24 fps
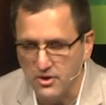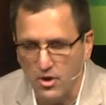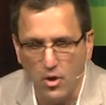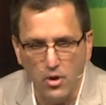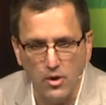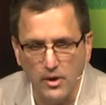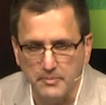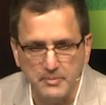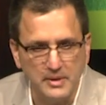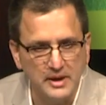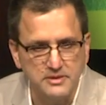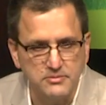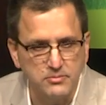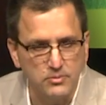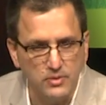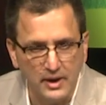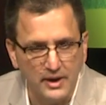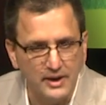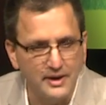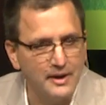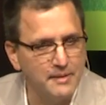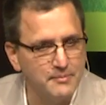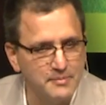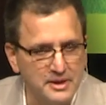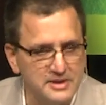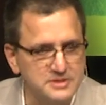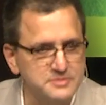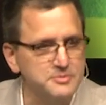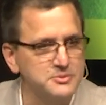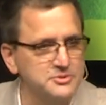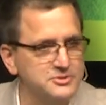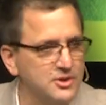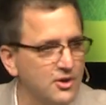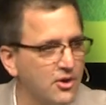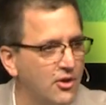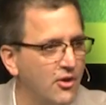Oh, I'm not what? I'm not
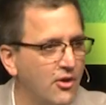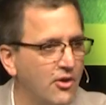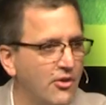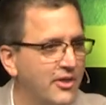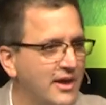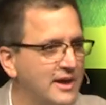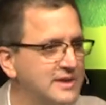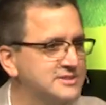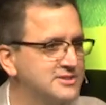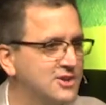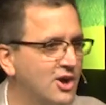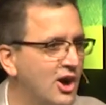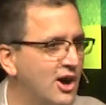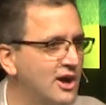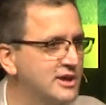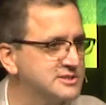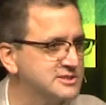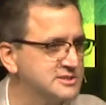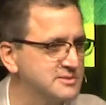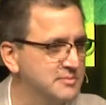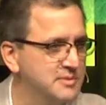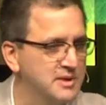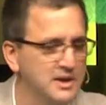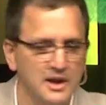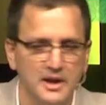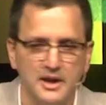supposed to. Oh, that's awesome.